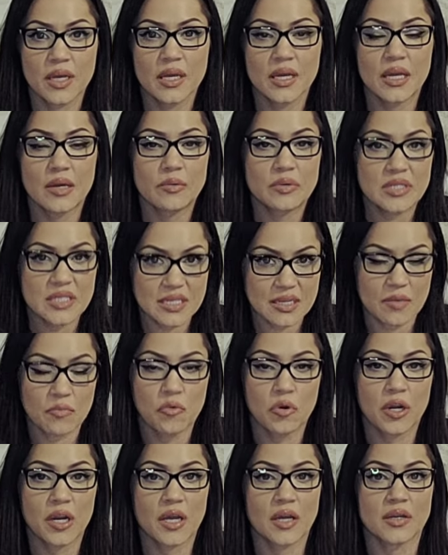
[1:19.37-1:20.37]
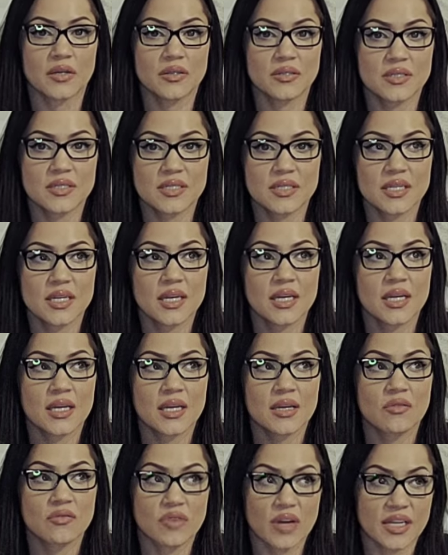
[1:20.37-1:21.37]
It was someone else,
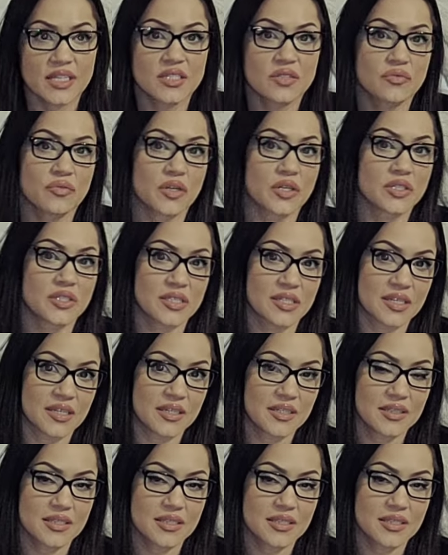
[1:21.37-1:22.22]
vice versa.